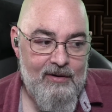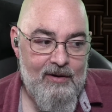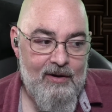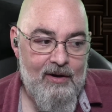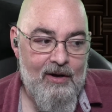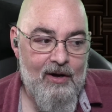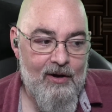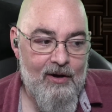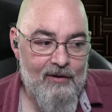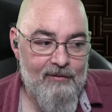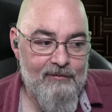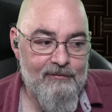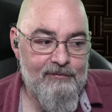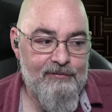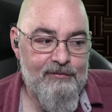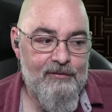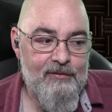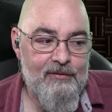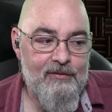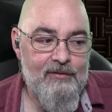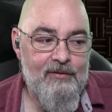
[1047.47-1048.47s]
of
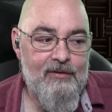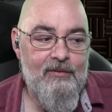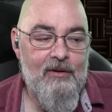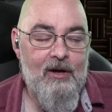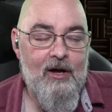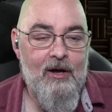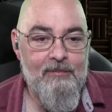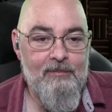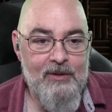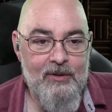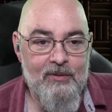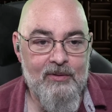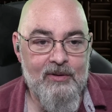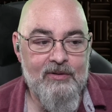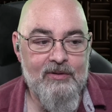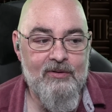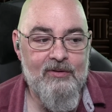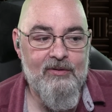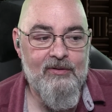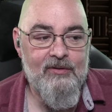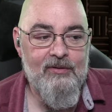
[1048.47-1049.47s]
a
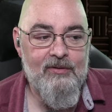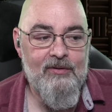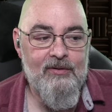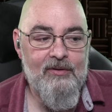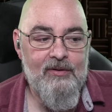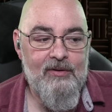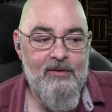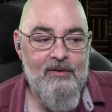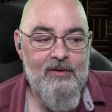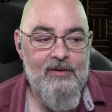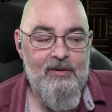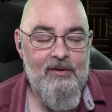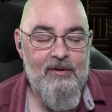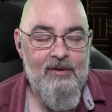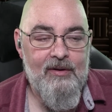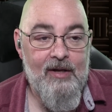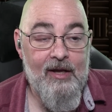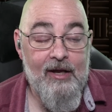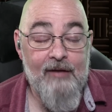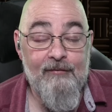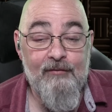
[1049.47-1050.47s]
miracle,
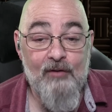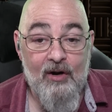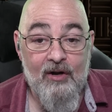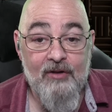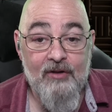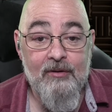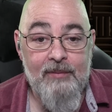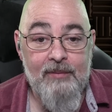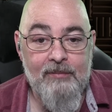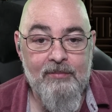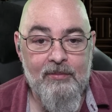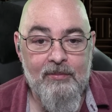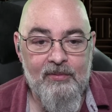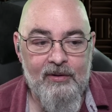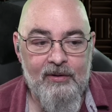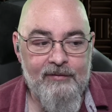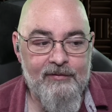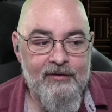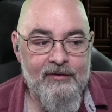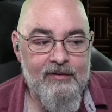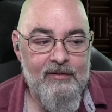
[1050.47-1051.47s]
if other people
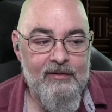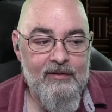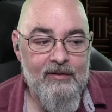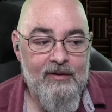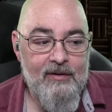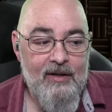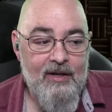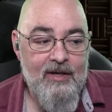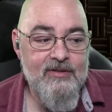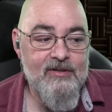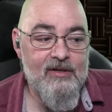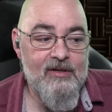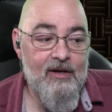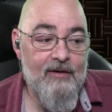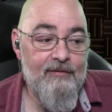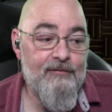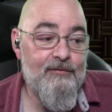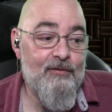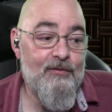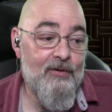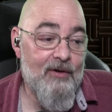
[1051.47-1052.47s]
believe it, is enough
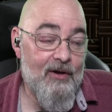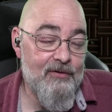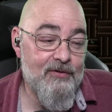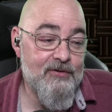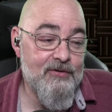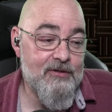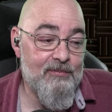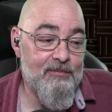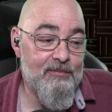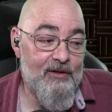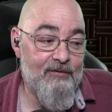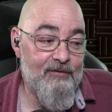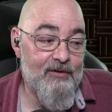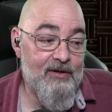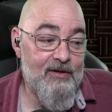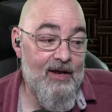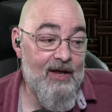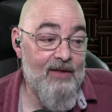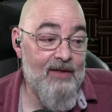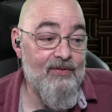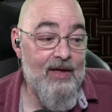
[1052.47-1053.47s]
for others to believe it,
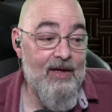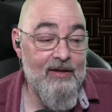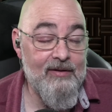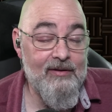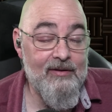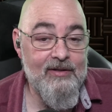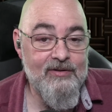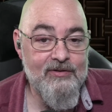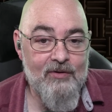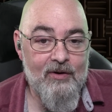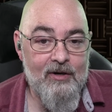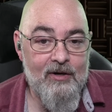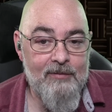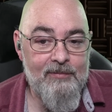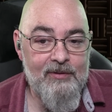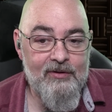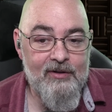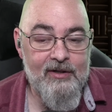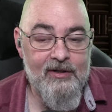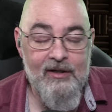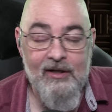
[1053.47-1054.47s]
and that lends
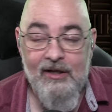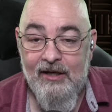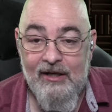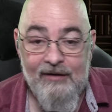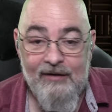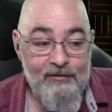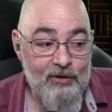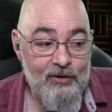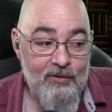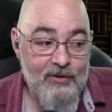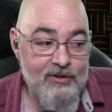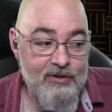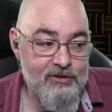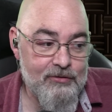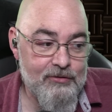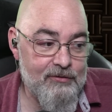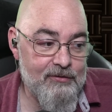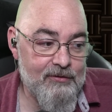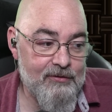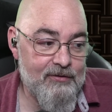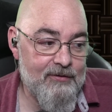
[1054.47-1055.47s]
credibility, even though it
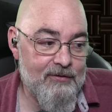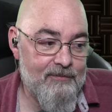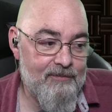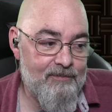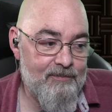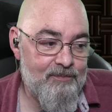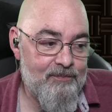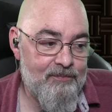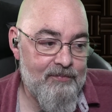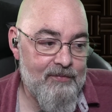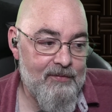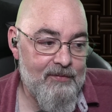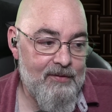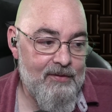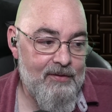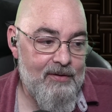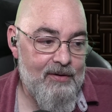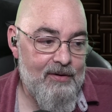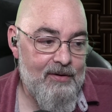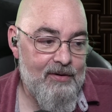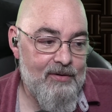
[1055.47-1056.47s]
shouldn't.
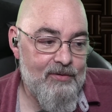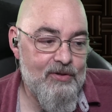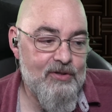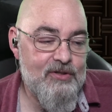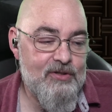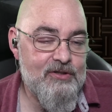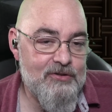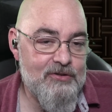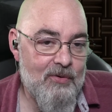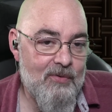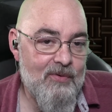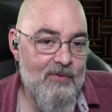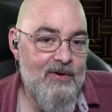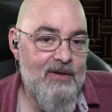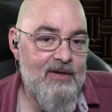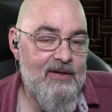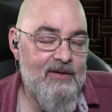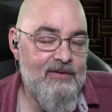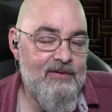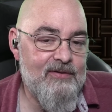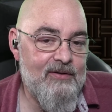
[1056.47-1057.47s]
The story
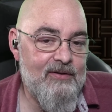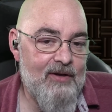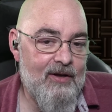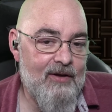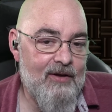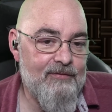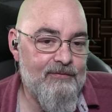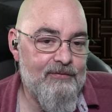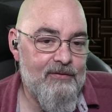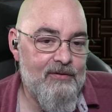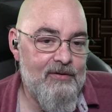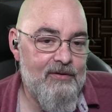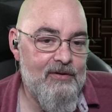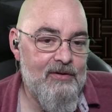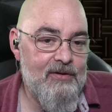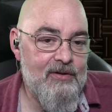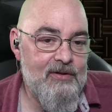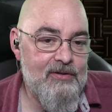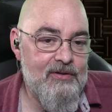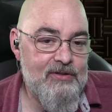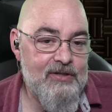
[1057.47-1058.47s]
is enough
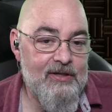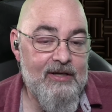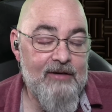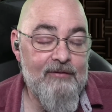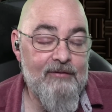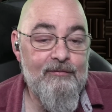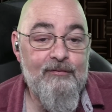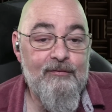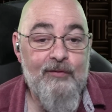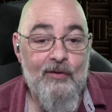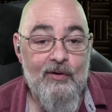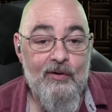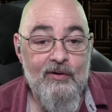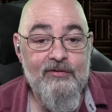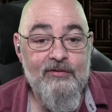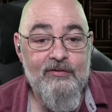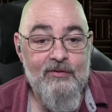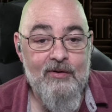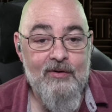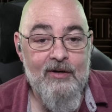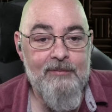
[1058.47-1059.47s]
to give
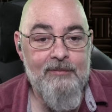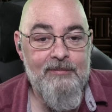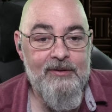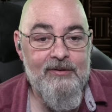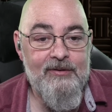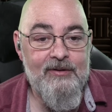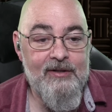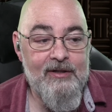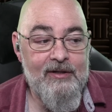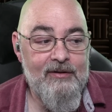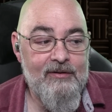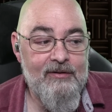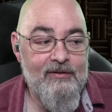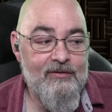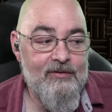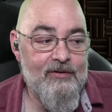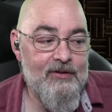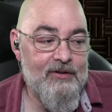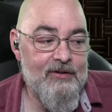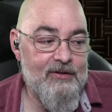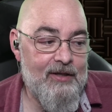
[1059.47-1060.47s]
false credibility
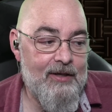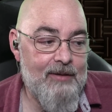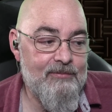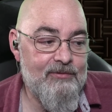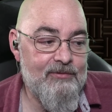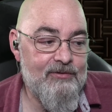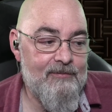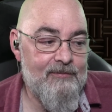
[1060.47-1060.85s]
to the claims.